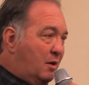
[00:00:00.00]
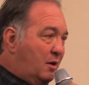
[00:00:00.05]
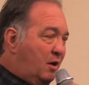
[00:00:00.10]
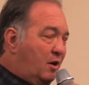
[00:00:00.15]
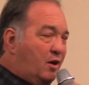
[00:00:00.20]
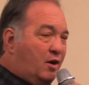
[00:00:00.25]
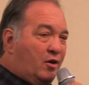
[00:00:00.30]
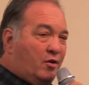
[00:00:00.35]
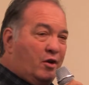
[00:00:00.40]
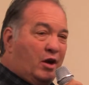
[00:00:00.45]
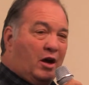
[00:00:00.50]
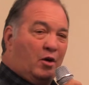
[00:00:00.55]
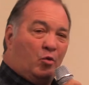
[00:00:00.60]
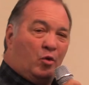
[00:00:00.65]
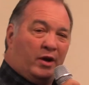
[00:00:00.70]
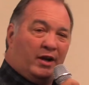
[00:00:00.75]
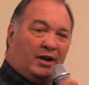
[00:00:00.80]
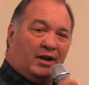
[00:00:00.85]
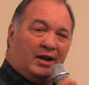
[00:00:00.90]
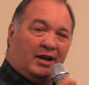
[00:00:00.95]
You know, not
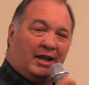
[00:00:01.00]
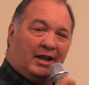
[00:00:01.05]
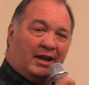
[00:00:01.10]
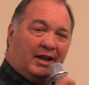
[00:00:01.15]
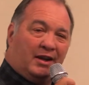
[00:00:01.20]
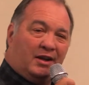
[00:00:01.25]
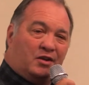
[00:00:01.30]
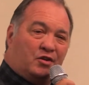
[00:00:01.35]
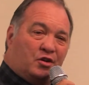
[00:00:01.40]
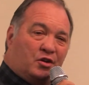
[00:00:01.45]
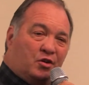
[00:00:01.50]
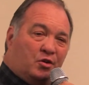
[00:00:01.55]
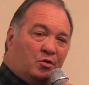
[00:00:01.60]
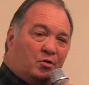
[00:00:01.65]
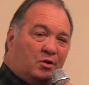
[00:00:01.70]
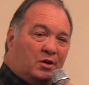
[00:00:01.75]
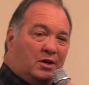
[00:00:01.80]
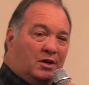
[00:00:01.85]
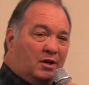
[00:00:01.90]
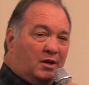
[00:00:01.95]
wanting to get
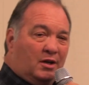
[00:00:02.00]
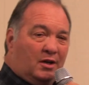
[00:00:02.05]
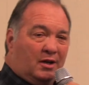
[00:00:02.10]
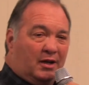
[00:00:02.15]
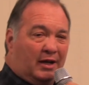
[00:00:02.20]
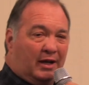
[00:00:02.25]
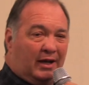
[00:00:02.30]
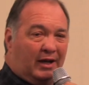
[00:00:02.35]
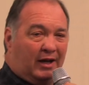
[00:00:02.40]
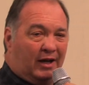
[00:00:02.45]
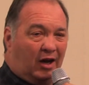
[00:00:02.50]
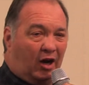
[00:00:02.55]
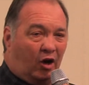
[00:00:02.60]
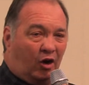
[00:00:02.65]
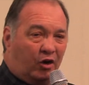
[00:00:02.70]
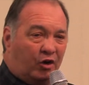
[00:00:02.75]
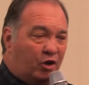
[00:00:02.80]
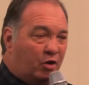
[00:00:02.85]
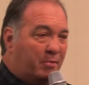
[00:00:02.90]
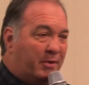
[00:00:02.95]
into
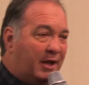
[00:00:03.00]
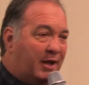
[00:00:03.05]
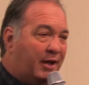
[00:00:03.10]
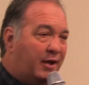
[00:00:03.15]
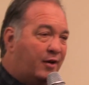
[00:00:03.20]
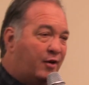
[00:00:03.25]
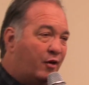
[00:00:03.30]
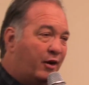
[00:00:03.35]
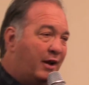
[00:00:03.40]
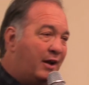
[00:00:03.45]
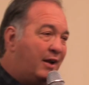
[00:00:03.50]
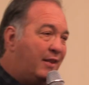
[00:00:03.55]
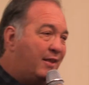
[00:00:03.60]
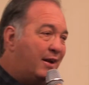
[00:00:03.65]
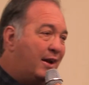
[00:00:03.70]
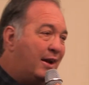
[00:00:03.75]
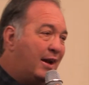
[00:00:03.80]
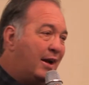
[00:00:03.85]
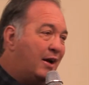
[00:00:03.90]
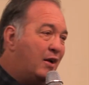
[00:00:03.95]
argument or
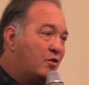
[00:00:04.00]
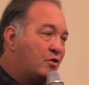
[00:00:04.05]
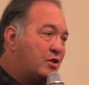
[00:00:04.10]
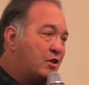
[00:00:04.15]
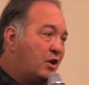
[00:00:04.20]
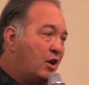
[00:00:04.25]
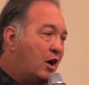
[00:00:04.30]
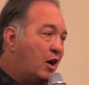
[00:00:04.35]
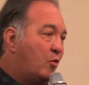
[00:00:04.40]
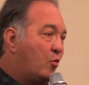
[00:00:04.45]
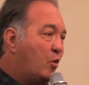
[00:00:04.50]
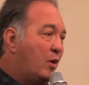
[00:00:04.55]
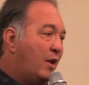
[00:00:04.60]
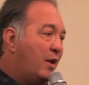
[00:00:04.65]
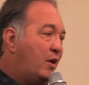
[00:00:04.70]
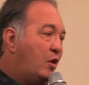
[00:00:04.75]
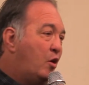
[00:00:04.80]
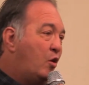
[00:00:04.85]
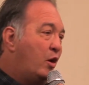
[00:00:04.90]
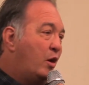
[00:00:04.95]
anything else, and not
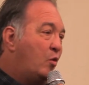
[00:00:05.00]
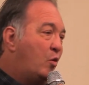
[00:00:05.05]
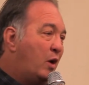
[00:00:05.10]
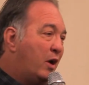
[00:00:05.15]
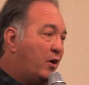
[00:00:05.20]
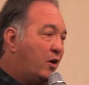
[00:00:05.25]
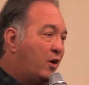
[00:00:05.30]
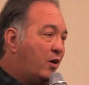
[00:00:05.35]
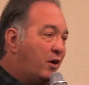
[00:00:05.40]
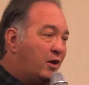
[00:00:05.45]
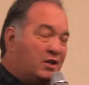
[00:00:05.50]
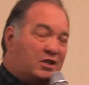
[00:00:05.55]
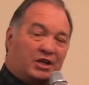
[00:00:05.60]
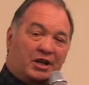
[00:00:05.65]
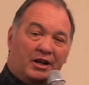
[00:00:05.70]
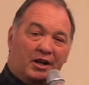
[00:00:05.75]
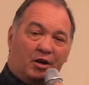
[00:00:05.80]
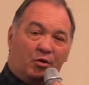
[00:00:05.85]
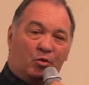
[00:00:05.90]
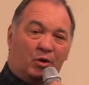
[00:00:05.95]
really knowing what her
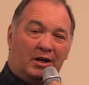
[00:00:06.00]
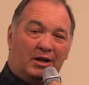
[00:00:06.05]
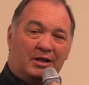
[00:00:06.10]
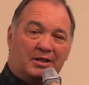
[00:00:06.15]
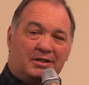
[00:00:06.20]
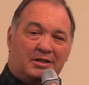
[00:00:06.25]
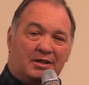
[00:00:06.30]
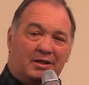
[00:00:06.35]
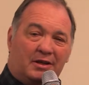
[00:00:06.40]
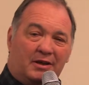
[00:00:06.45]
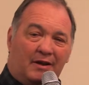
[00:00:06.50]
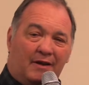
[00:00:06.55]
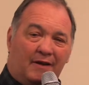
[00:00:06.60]
agenda was.